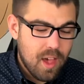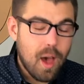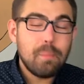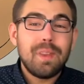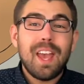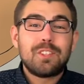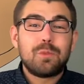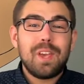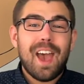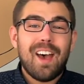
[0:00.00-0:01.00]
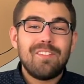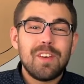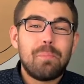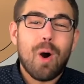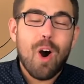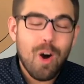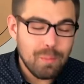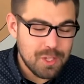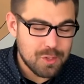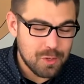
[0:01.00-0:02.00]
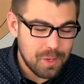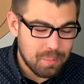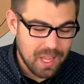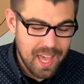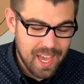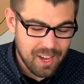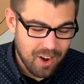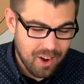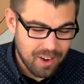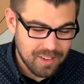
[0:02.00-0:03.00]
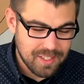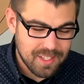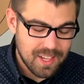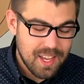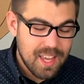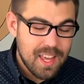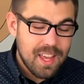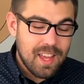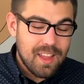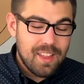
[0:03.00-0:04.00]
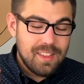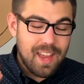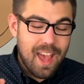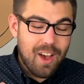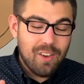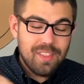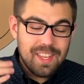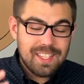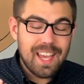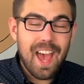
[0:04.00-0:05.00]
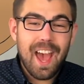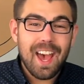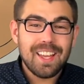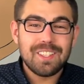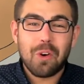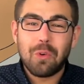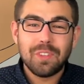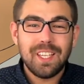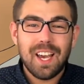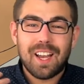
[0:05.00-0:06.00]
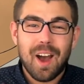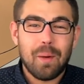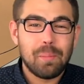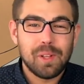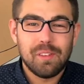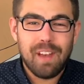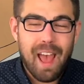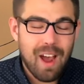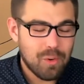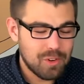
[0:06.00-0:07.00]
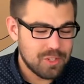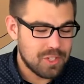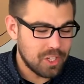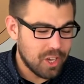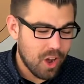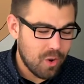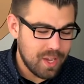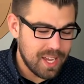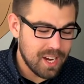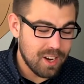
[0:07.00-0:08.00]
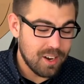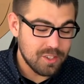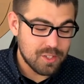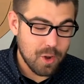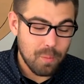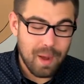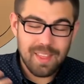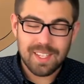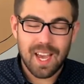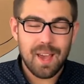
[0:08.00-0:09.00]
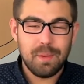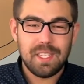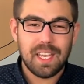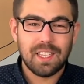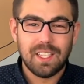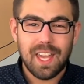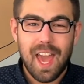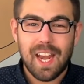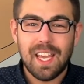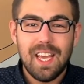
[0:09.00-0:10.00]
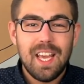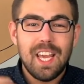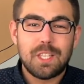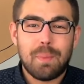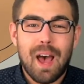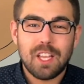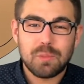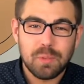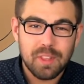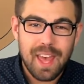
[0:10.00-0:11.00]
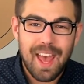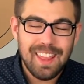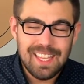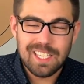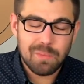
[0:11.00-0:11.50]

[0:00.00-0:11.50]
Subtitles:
Up next, we have the Palmistry playing cards. Now, this has only a couple of hours to go here, so by the time you take a look at it, it's possible that this